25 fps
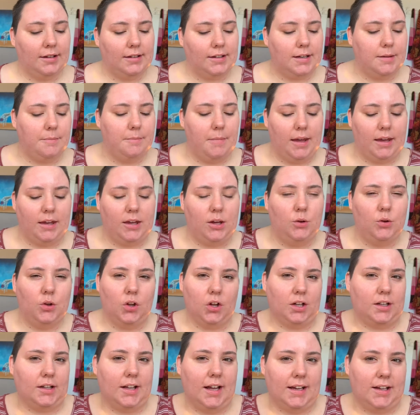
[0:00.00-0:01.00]
to make you
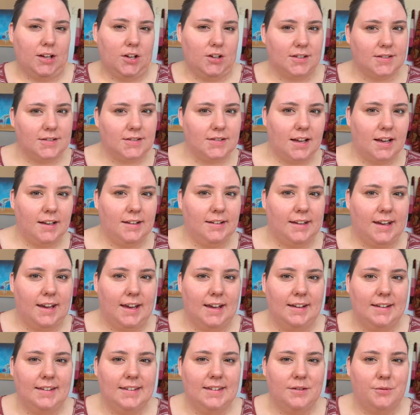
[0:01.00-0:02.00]
look like you're
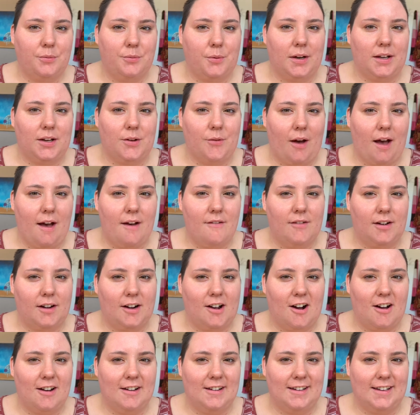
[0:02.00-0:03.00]
sun-kissed when you haven't
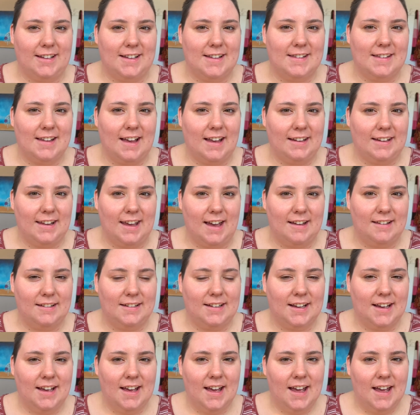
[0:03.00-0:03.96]
gotten any sun yet,